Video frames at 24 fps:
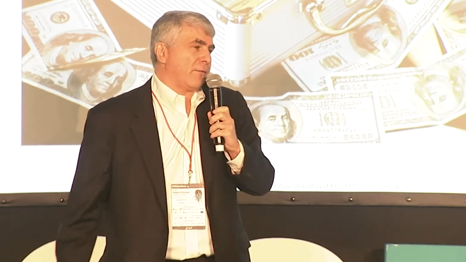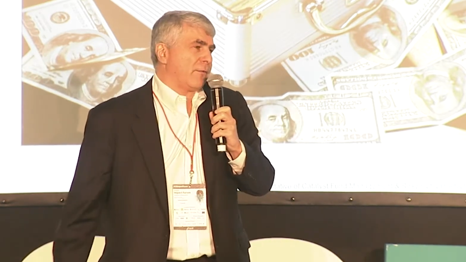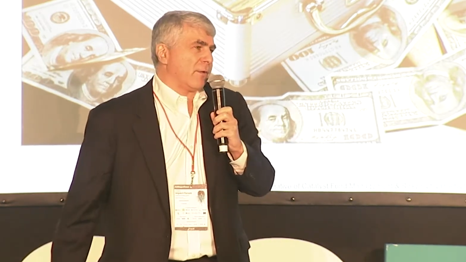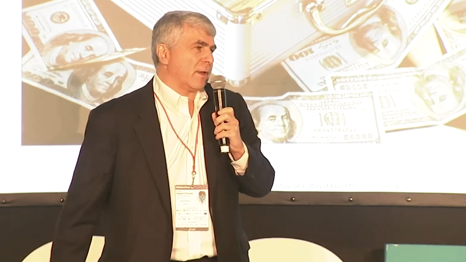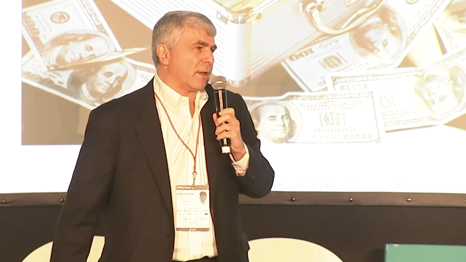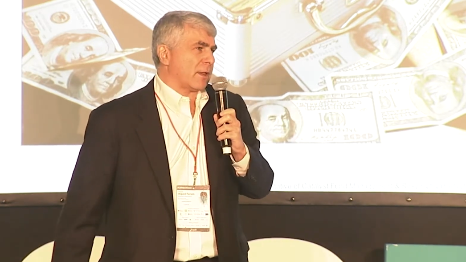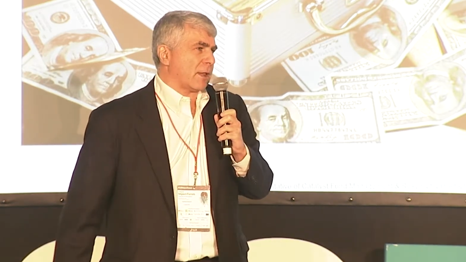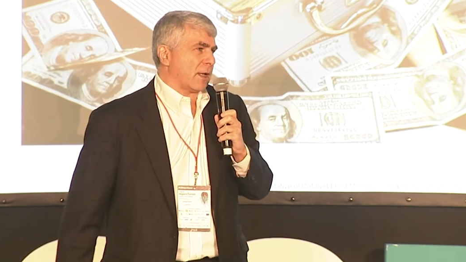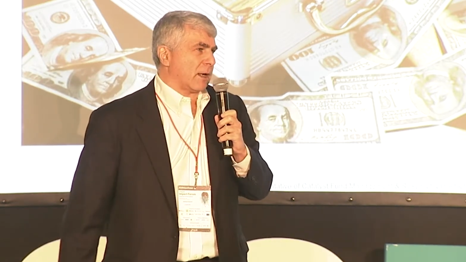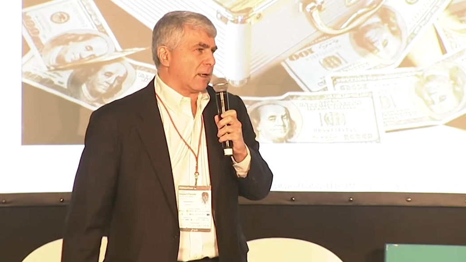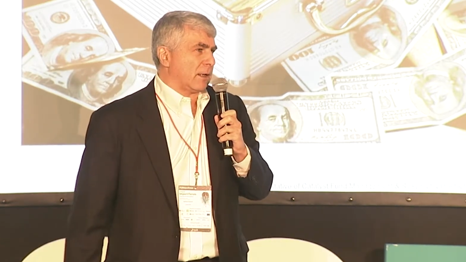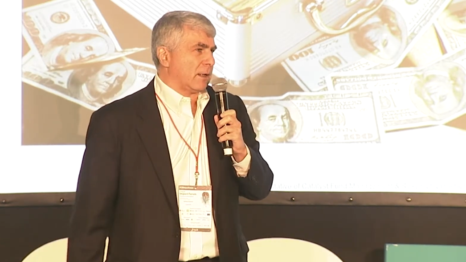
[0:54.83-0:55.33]
It
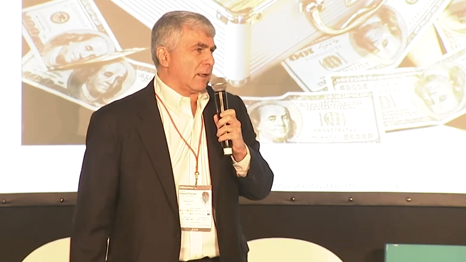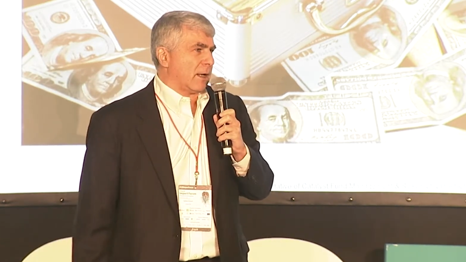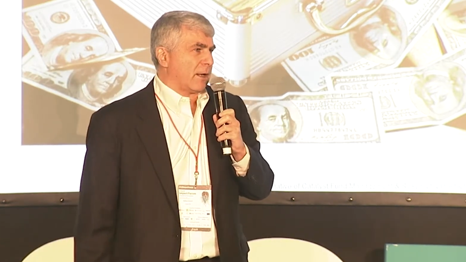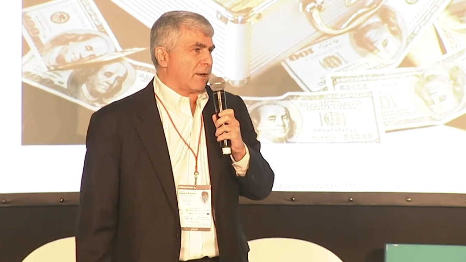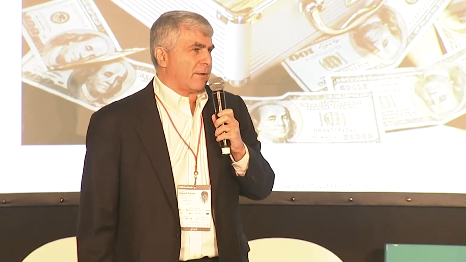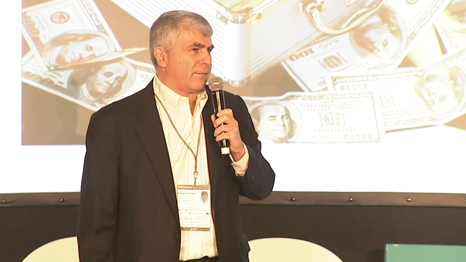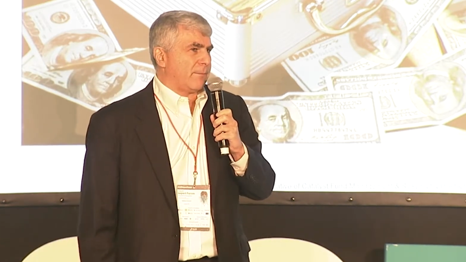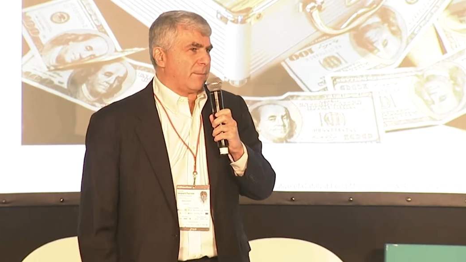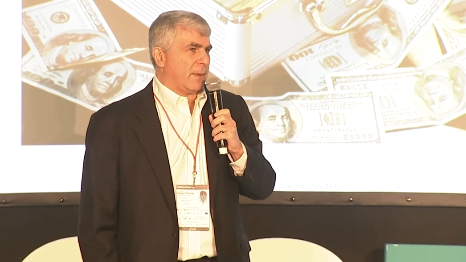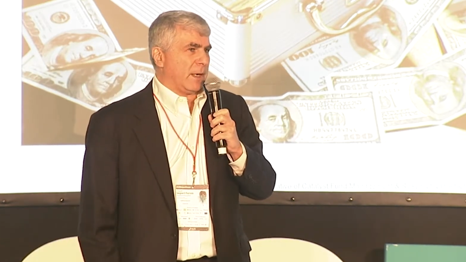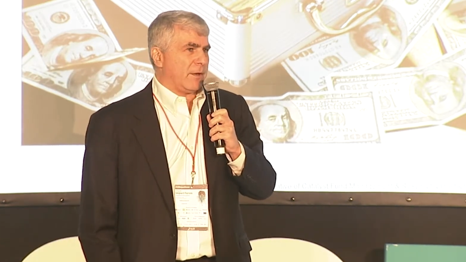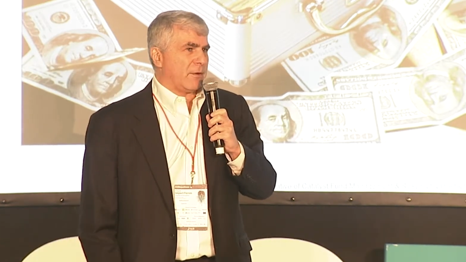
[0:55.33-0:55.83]
feels like a lot
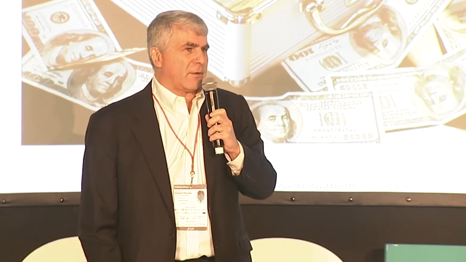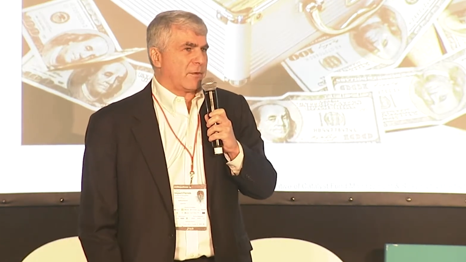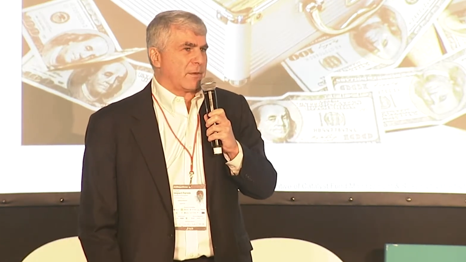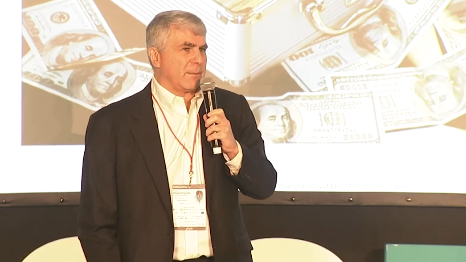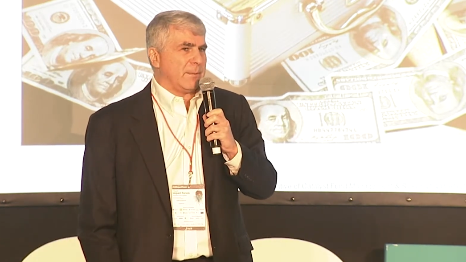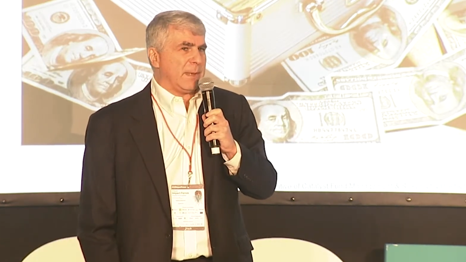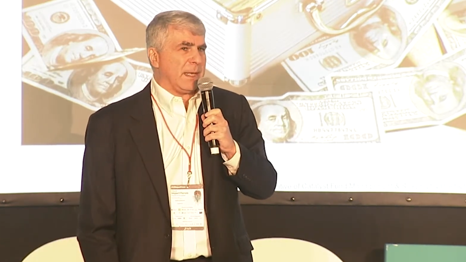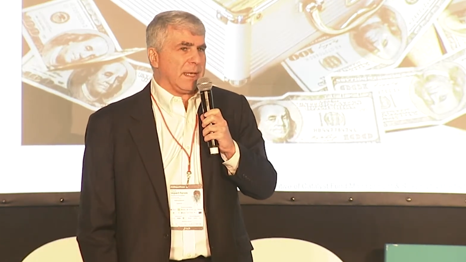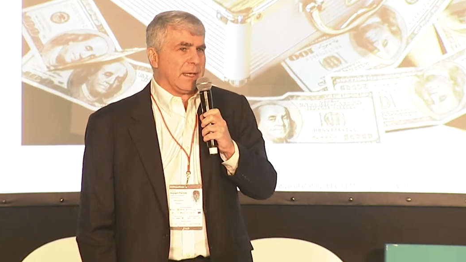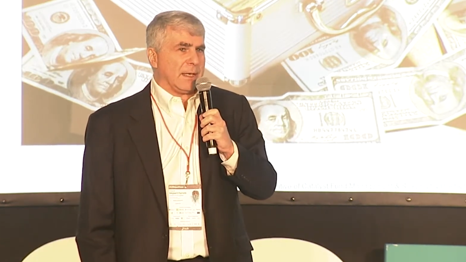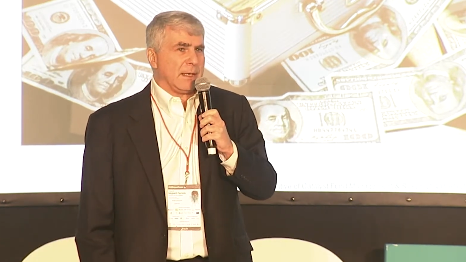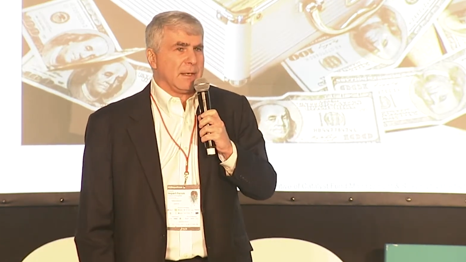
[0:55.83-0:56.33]
of money to
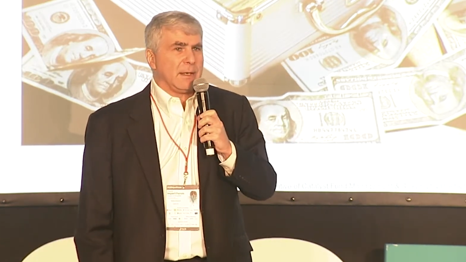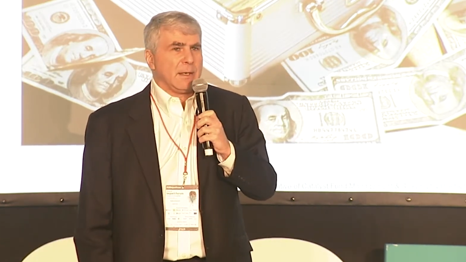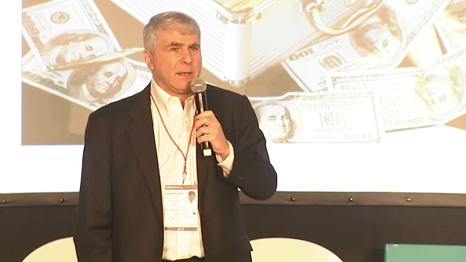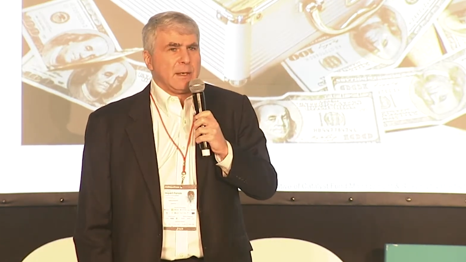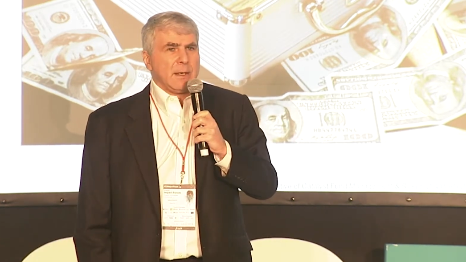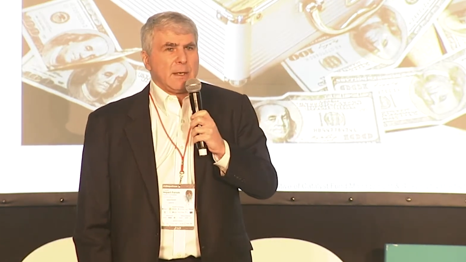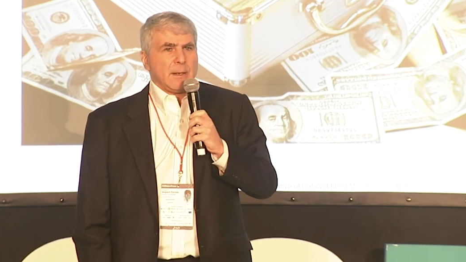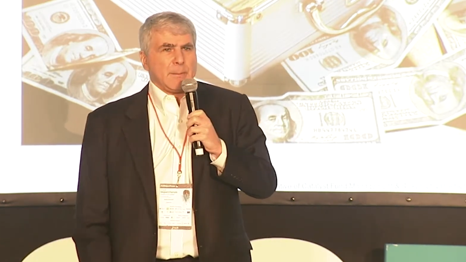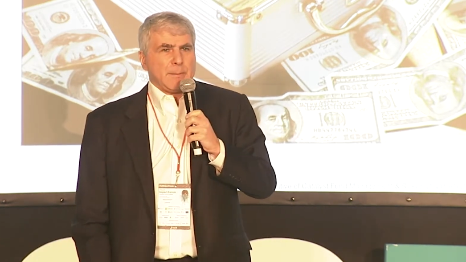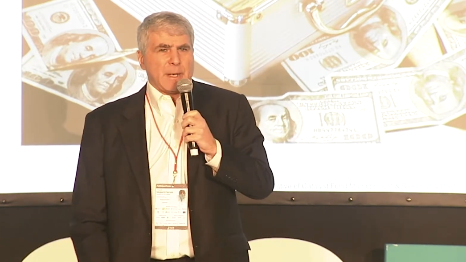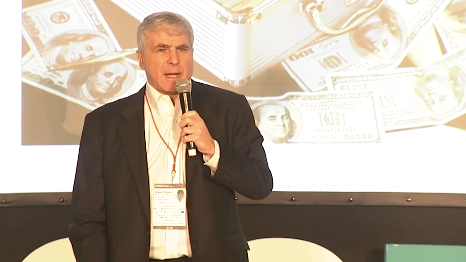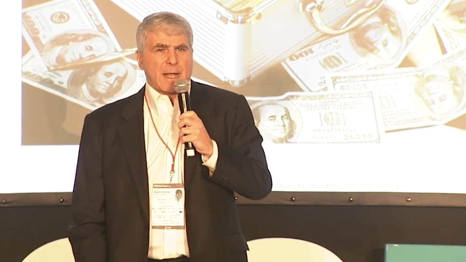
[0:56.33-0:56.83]
me.
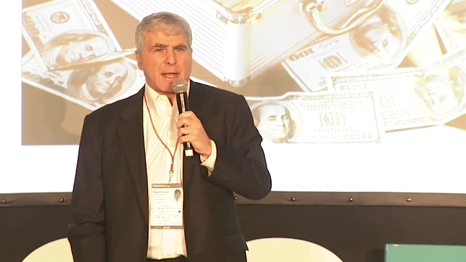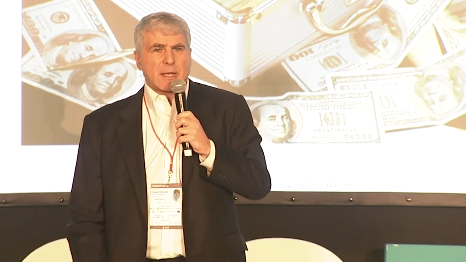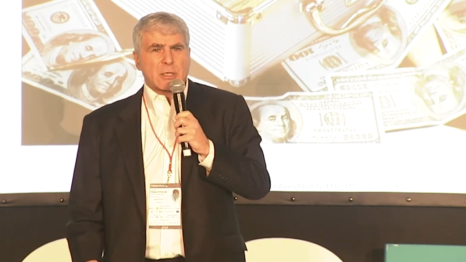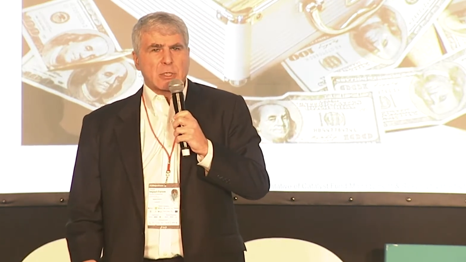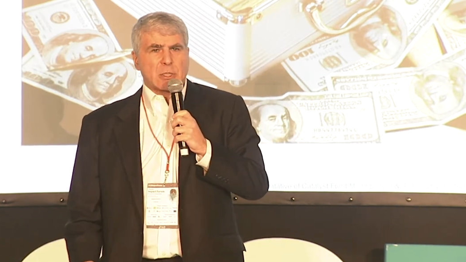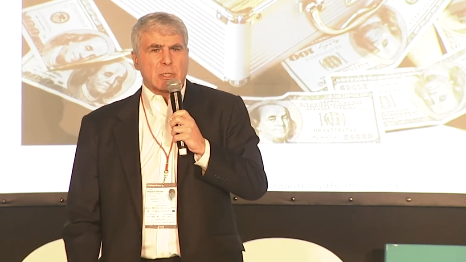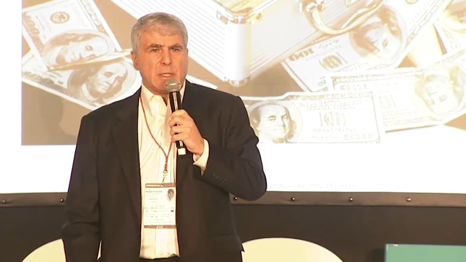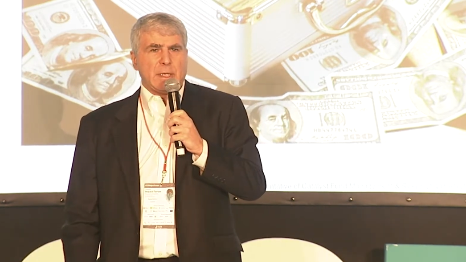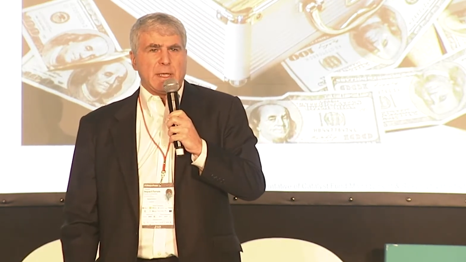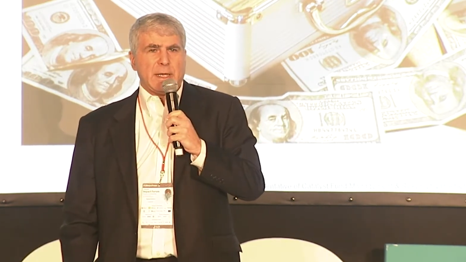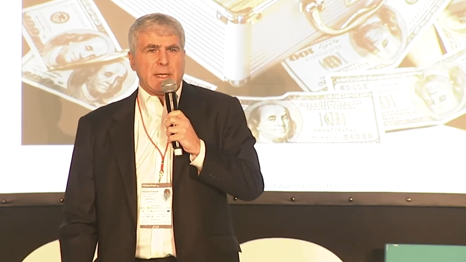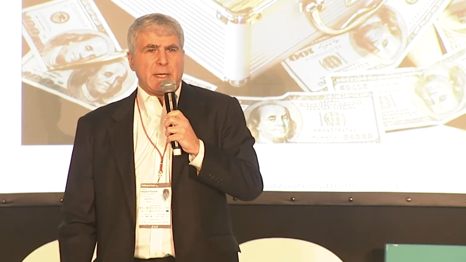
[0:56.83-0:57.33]
But
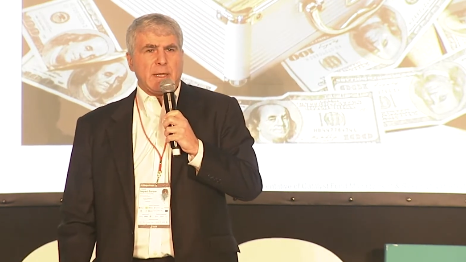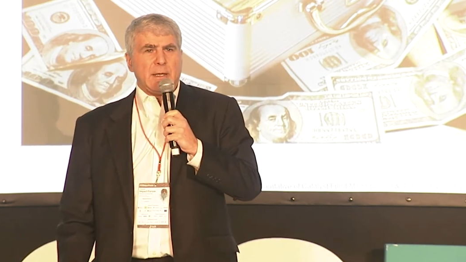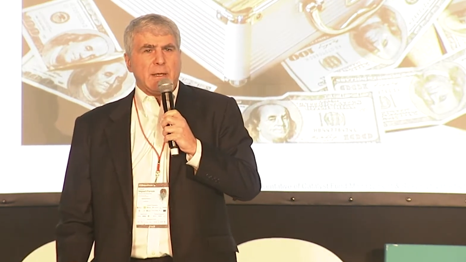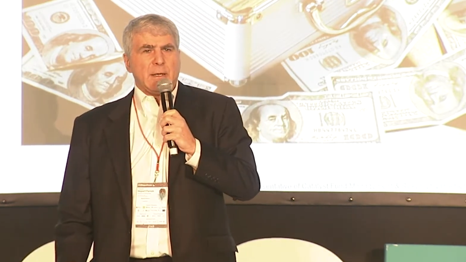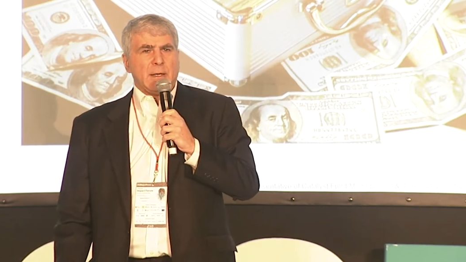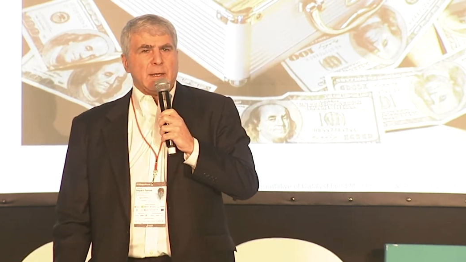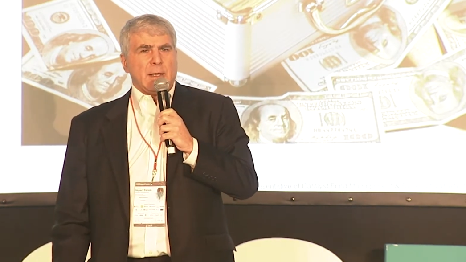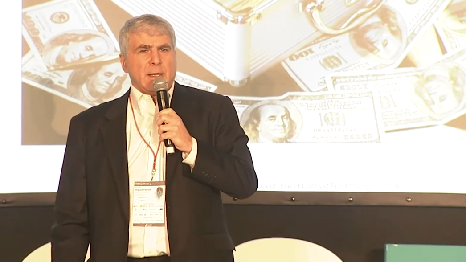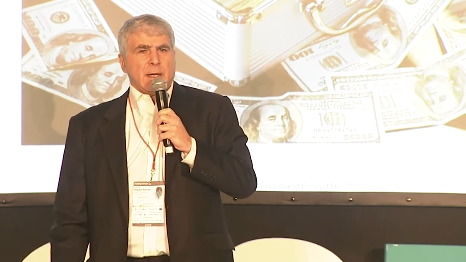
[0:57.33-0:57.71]
actually,